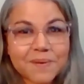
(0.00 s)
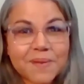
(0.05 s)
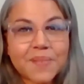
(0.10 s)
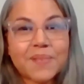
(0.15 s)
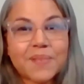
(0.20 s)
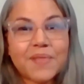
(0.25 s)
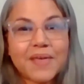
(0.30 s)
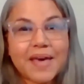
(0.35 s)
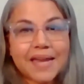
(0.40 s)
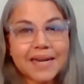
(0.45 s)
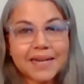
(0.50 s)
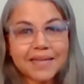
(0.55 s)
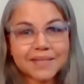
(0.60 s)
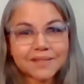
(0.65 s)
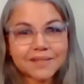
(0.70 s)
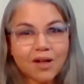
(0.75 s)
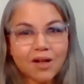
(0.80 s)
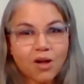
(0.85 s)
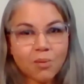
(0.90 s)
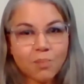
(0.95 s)
but that
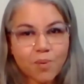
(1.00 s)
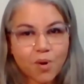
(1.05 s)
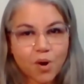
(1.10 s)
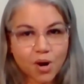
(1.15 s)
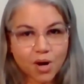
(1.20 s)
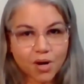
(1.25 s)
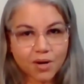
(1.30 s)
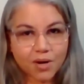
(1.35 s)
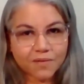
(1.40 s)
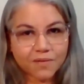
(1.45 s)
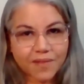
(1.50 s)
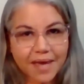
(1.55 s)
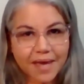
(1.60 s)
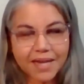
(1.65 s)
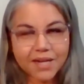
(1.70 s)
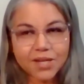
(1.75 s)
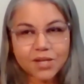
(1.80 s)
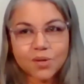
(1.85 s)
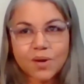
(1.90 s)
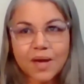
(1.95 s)
is all part of
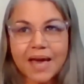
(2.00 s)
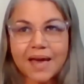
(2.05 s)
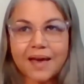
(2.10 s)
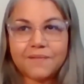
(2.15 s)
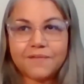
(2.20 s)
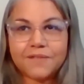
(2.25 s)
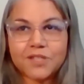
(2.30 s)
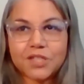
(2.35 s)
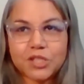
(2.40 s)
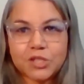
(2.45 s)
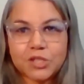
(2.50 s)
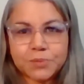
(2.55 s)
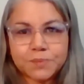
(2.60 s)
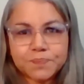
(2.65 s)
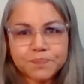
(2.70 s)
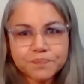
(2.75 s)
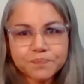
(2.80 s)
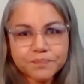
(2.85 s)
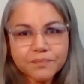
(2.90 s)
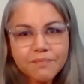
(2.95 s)
that. You have
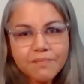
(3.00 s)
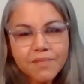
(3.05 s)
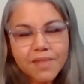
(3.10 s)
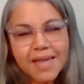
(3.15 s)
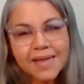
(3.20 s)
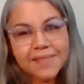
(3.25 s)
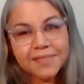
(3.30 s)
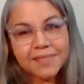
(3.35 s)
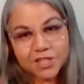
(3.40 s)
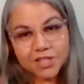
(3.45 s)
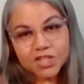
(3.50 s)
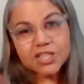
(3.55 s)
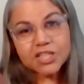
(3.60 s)
to, and the